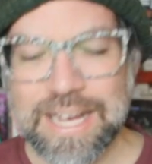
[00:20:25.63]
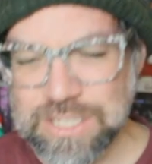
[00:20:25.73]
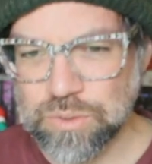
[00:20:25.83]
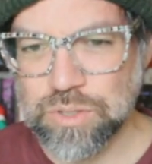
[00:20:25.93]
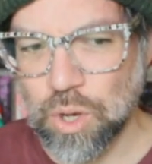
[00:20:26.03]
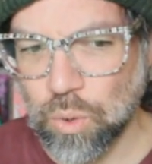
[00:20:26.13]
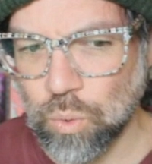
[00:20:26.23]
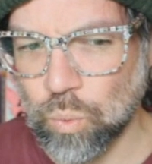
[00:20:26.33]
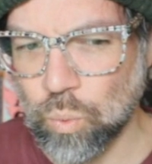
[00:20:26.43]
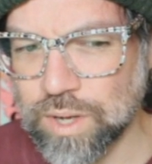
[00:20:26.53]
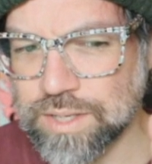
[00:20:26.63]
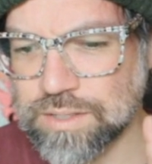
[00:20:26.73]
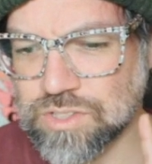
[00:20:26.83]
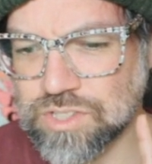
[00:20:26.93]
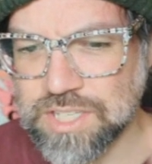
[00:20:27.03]
I don't know what
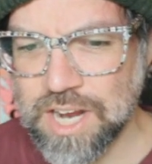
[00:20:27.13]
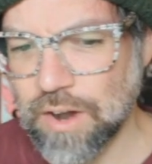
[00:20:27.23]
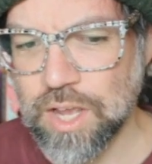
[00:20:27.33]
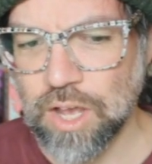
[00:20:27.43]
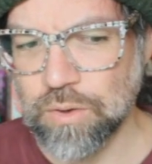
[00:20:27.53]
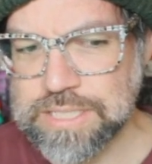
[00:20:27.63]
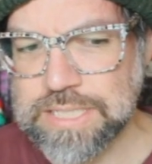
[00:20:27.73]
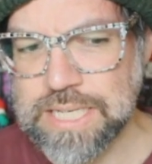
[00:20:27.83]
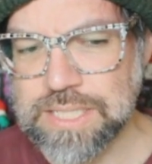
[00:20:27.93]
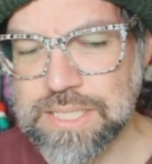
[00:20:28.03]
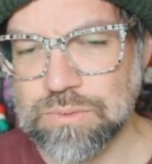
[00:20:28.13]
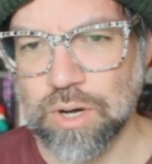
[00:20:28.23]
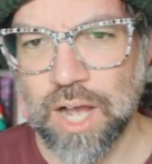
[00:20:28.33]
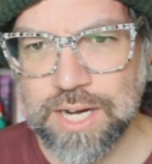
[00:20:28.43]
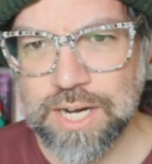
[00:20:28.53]
scenario exists
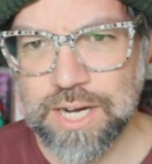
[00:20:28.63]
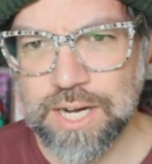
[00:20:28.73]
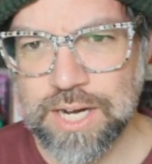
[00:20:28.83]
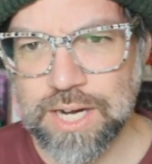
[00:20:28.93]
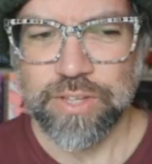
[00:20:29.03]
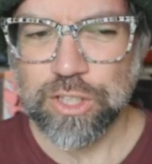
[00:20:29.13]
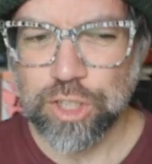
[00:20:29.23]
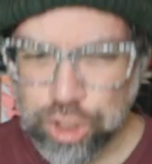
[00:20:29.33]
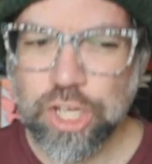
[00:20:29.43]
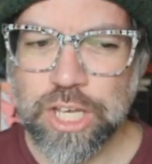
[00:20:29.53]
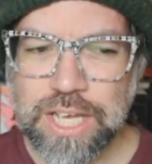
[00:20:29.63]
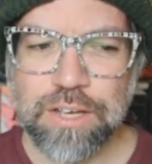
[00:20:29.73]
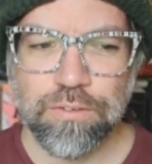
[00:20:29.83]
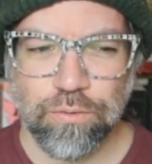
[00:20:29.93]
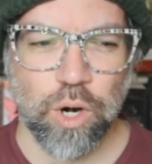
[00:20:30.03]
where Honey is
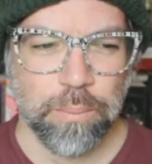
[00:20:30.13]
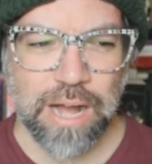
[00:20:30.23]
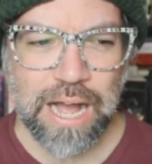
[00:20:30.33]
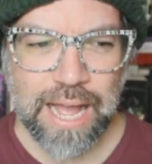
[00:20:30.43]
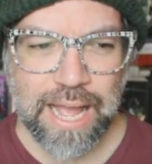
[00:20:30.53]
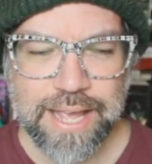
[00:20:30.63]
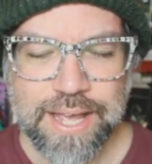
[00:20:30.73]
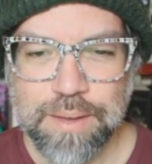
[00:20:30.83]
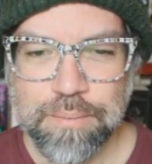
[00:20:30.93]
looking for a pie,